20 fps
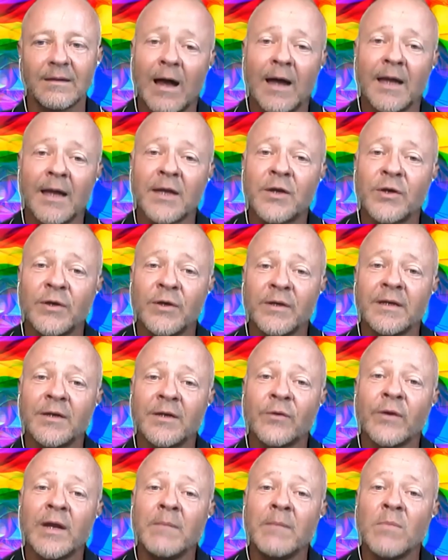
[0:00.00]
I couldn't
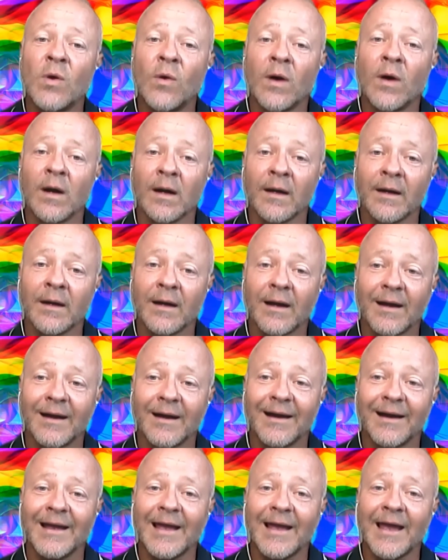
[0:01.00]
agree
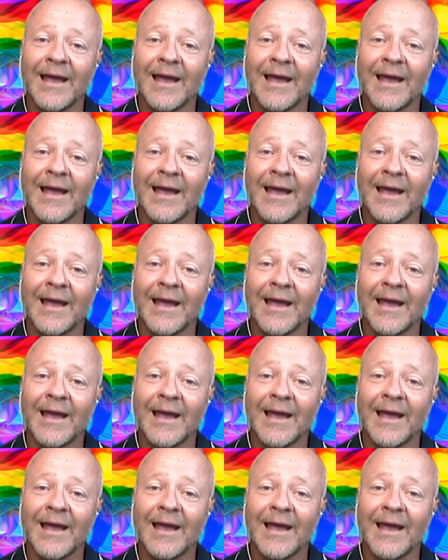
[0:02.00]
more.